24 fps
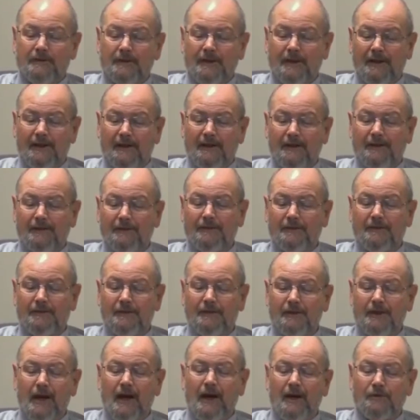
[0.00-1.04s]

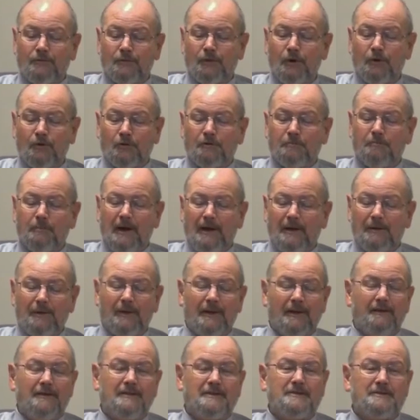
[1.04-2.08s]
Ya'arok, by the
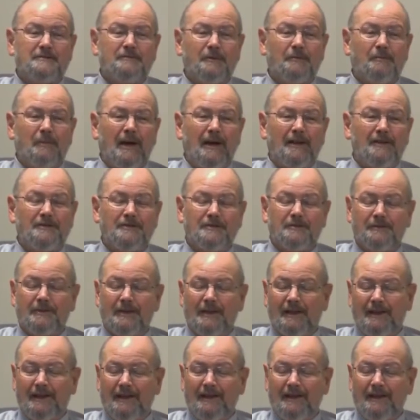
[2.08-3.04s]
way, just to remind you,